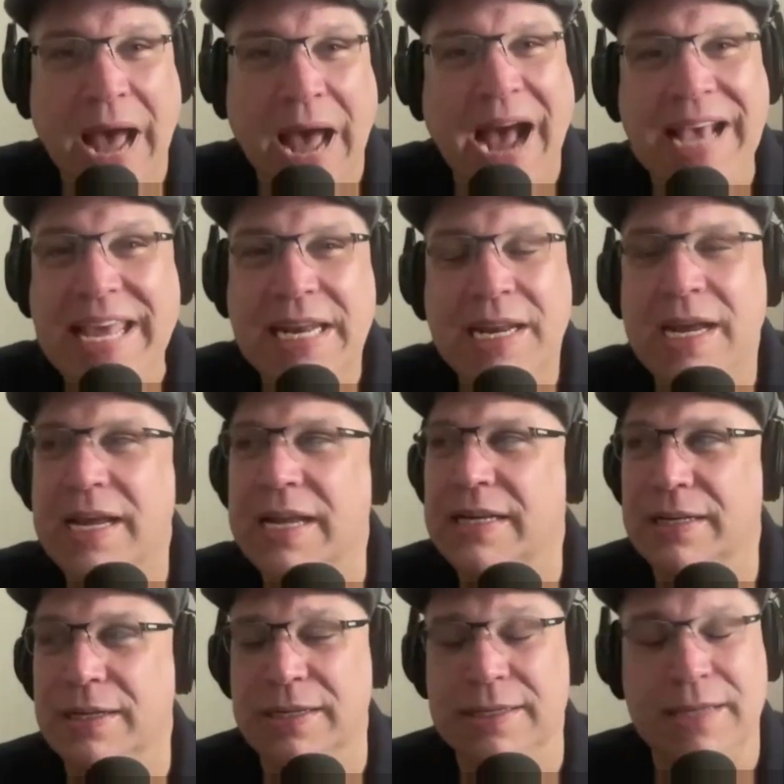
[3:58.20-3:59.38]
I
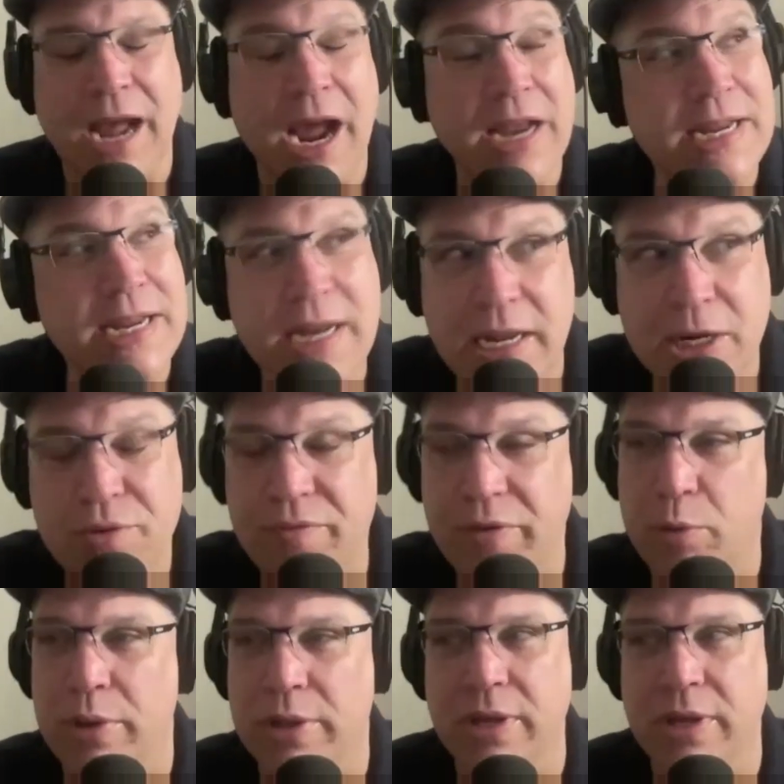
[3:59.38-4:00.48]
did an interview with